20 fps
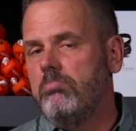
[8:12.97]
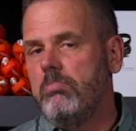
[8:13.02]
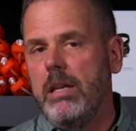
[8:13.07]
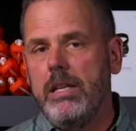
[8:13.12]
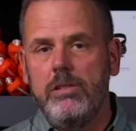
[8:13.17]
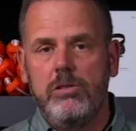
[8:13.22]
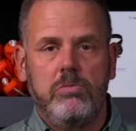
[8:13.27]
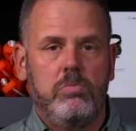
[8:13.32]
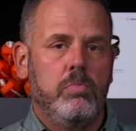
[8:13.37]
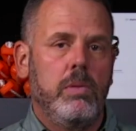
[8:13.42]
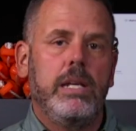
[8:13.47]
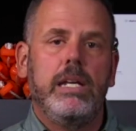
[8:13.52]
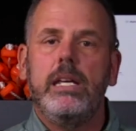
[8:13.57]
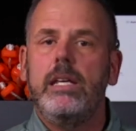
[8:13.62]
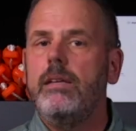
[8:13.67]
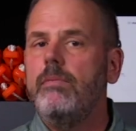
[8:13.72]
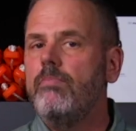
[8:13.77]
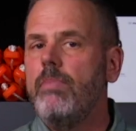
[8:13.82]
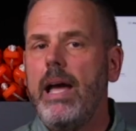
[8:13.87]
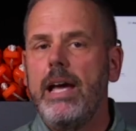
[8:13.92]
as
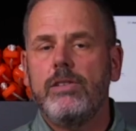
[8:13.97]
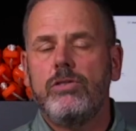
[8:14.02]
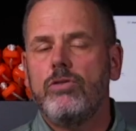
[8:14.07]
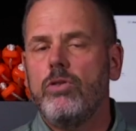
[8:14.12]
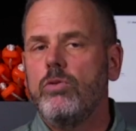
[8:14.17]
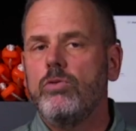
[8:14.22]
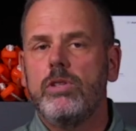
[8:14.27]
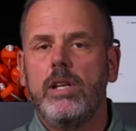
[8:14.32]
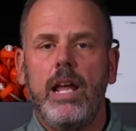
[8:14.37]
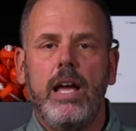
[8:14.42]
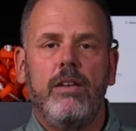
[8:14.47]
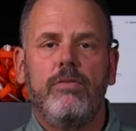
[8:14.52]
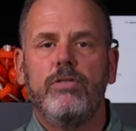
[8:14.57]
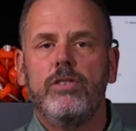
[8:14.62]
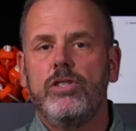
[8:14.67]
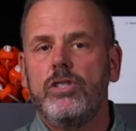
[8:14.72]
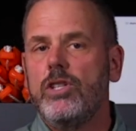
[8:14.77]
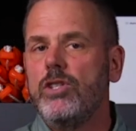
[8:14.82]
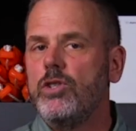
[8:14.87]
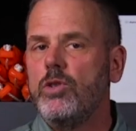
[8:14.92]
many Astros and
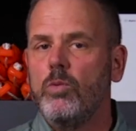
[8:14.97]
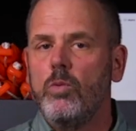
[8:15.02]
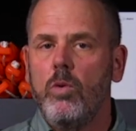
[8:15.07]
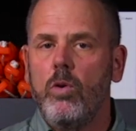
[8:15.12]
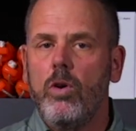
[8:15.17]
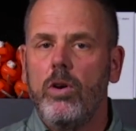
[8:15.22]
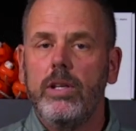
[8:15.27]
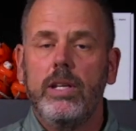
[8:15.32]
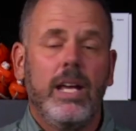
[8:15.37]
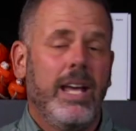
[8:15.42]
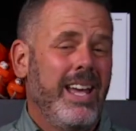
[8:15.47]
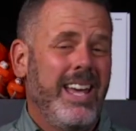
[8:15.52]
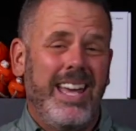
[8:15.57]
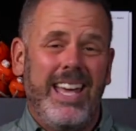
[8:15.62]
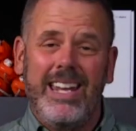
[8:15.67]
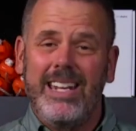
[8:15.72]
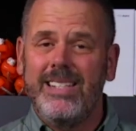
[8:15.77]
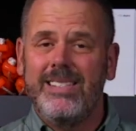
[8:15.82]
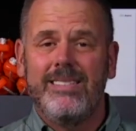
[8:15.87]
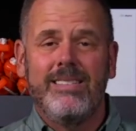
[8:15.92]
Alphas as you want,
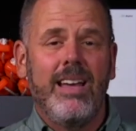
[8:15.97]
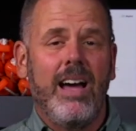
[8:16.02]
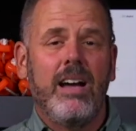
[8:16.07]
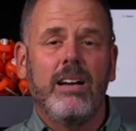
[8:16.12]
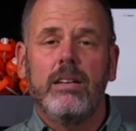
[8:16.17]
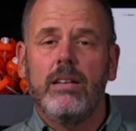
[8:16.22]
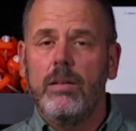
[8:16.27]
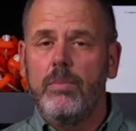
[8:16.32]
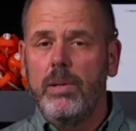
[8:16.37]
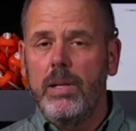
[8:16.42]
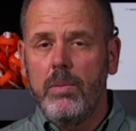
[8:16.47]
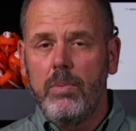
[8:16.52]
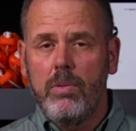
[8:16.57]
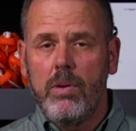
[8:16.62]
and it's not going to be a